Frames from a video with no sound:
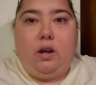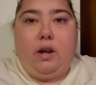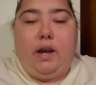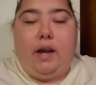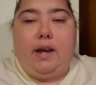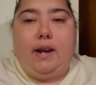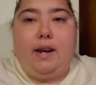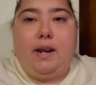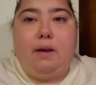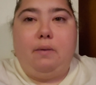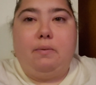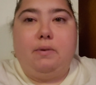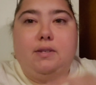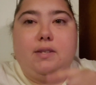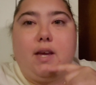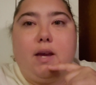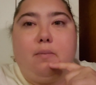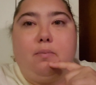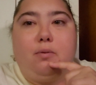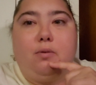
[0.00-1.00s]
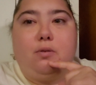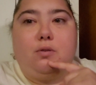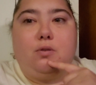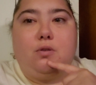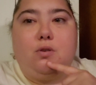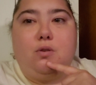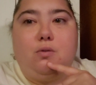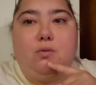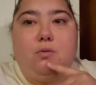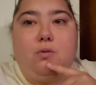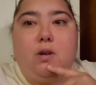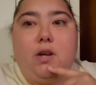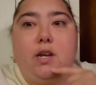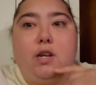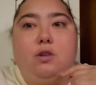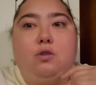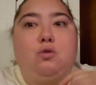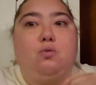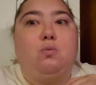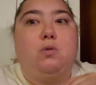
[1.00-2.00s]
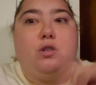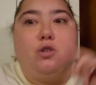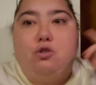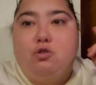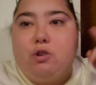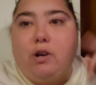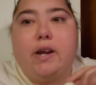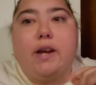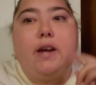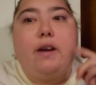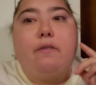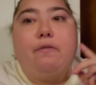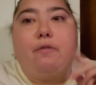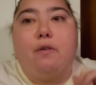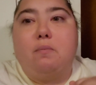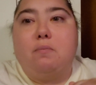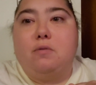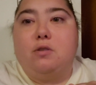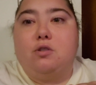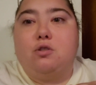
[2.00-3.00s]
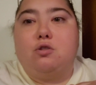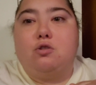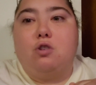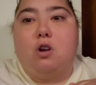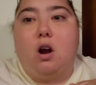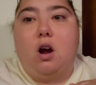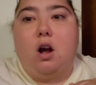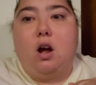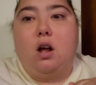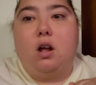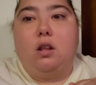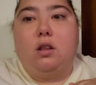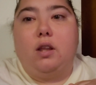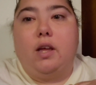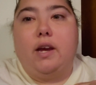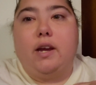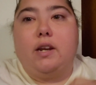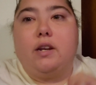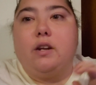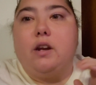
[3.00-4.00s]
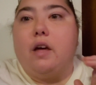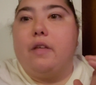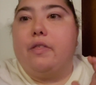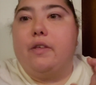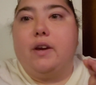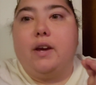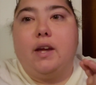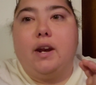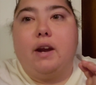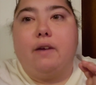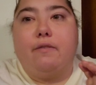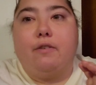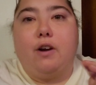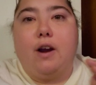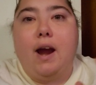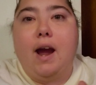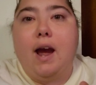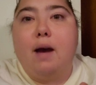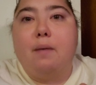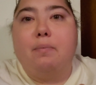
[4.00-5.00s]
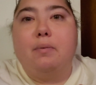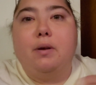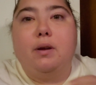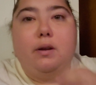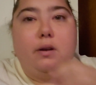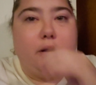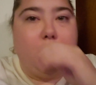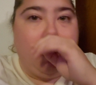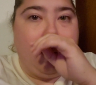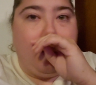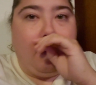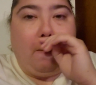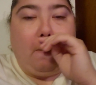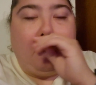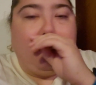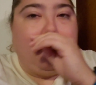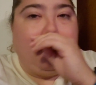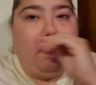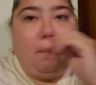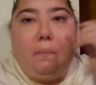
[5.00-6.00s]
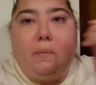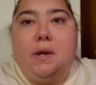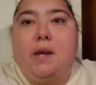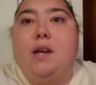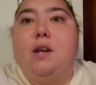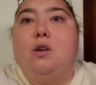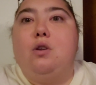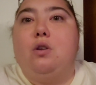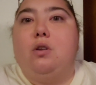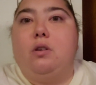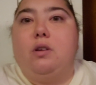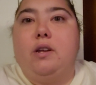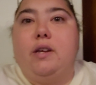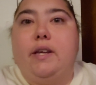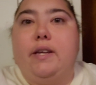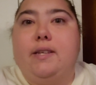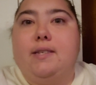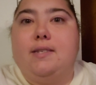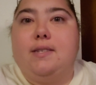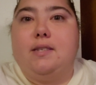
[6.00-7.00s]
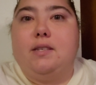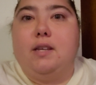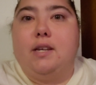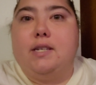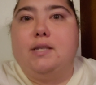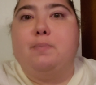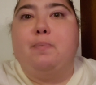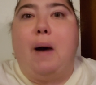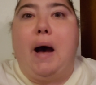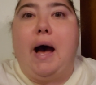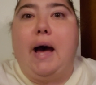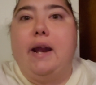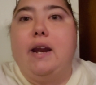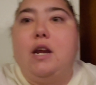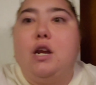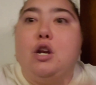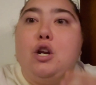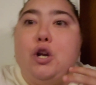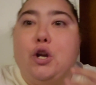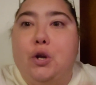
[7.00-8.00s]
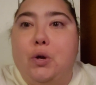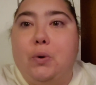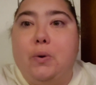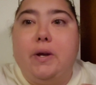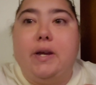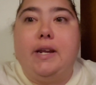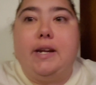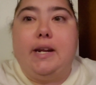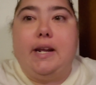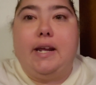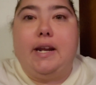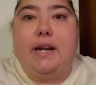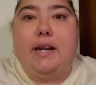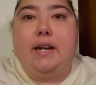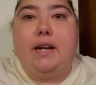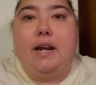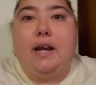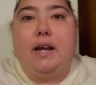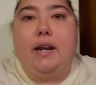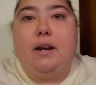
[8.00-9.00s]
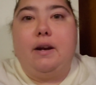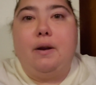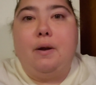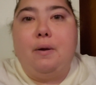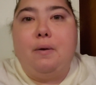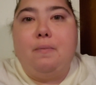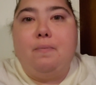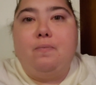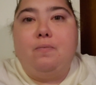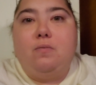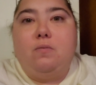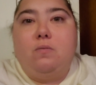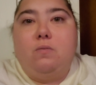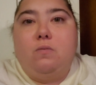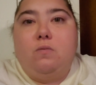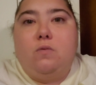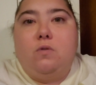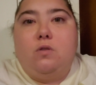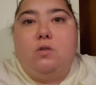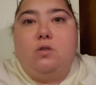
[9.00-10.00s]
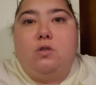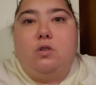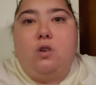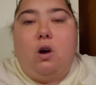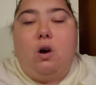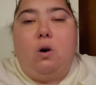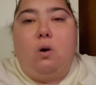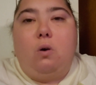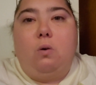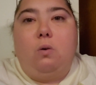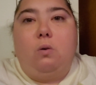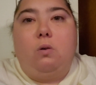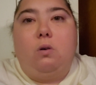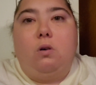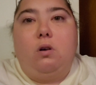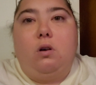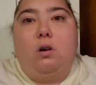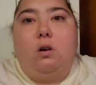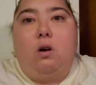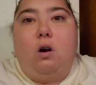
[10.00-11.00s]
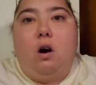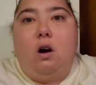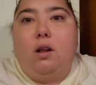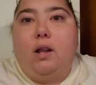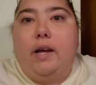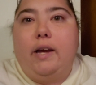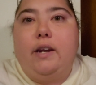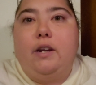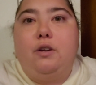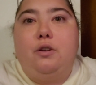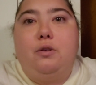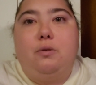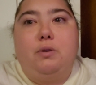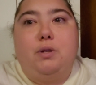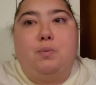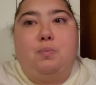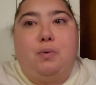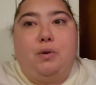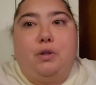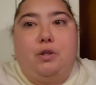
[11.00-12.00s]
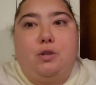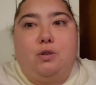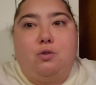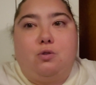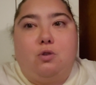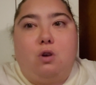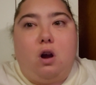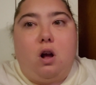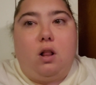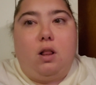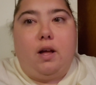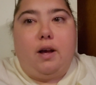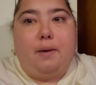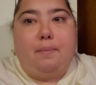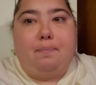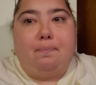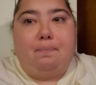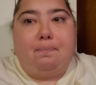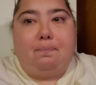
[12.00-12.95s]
And he was drinking from the straw like nothing had ever happened. His body knew he needed it. So all I had to do was put the straw up.